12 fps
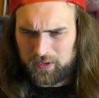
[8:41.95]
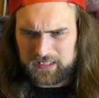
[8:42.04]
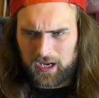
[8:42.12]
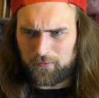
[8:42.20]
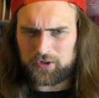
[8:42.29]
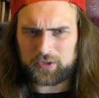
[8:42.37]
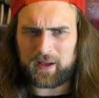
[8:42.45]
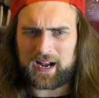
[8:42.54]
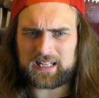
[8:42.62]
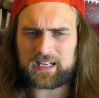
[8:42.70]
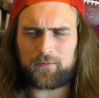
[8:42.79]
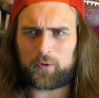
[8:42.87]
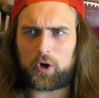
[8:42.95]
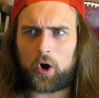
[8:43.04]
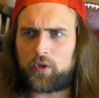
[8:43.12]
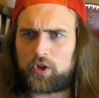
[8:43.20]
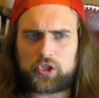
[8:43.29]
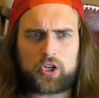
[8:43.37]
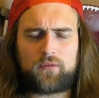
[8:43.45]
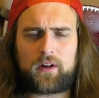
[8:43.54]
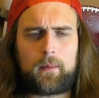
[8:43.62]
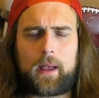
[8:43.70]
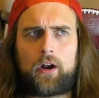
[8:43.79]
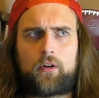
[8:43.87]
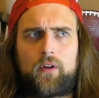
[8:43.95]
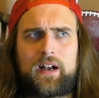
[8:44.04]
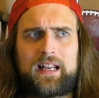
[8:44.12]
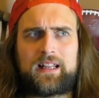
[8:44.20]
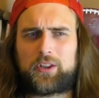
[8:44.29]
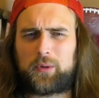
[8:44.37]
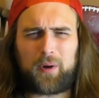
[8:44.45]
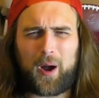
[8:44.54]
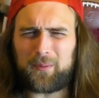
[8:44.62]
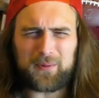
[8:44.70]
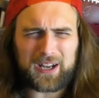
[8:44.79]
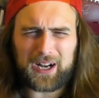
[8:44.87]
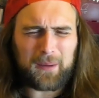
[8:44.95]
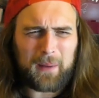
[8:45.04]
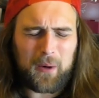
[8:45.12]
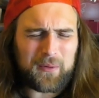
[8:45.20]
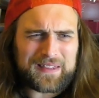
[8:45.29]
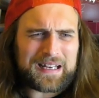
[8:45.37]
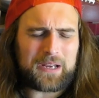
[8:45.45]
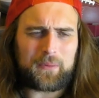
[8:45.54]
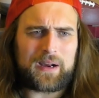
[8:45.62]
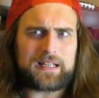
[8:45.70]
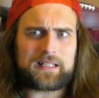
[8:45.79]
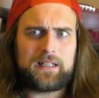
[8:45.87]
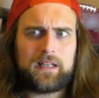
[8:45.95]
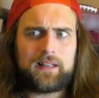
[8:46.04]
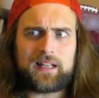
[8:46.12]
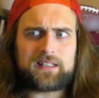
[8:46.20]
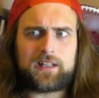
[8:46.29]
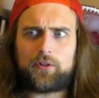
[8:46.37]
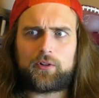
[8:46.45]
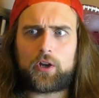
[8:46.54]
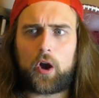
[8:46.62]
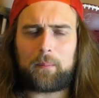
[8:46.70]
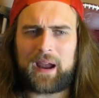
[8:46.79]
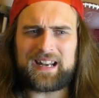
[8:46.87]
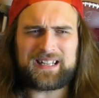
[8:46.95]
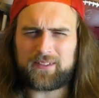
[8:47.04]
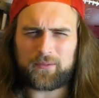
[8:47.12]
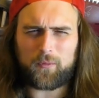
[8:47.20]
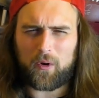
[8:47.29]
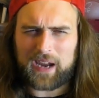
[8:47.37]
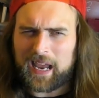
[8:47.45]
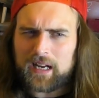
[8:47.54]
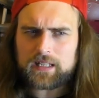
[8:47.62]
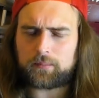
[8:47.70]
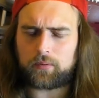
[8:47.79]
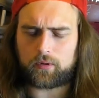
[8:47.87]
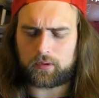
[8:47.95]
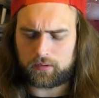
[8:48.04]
What's selfish about asking for a card that should have come out already and that they're probably gonna come out with anyways? That's literally all Payne did for Volcanic support.